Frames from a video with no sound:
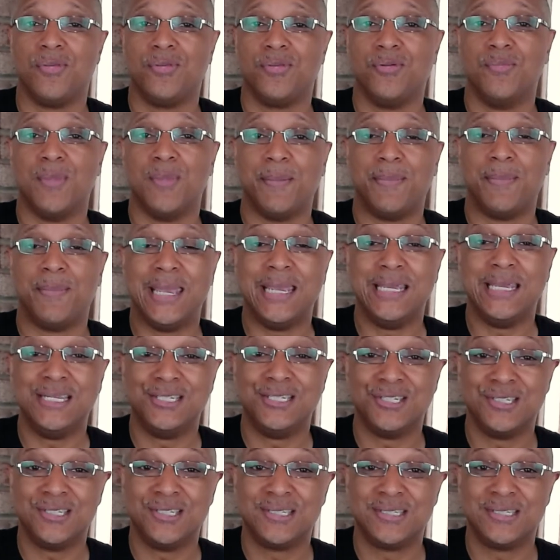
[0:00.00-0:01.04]
through my
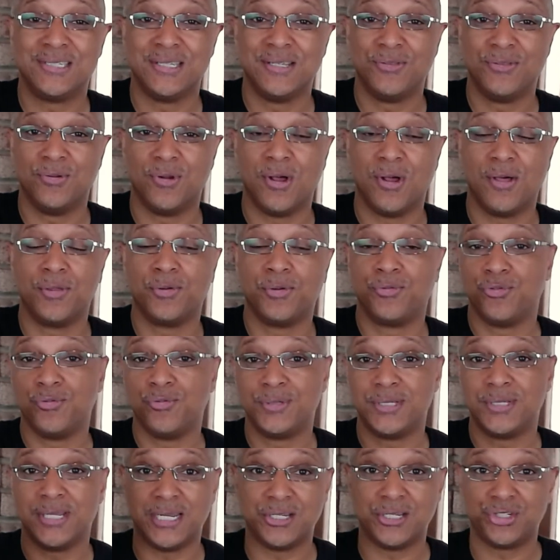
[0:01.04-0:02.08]
pages, through the other
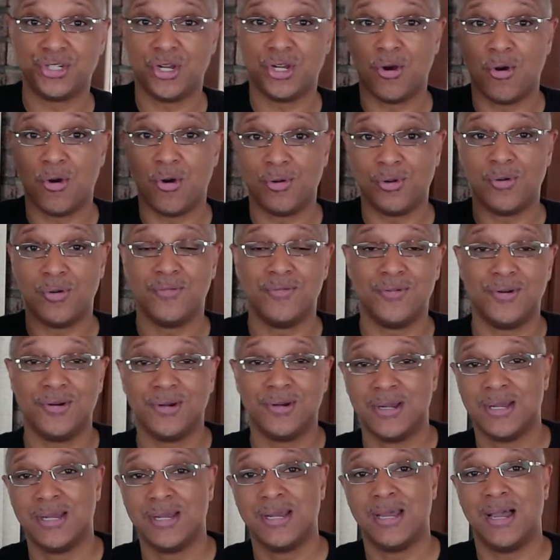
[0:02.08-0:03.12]
groups that I share all over.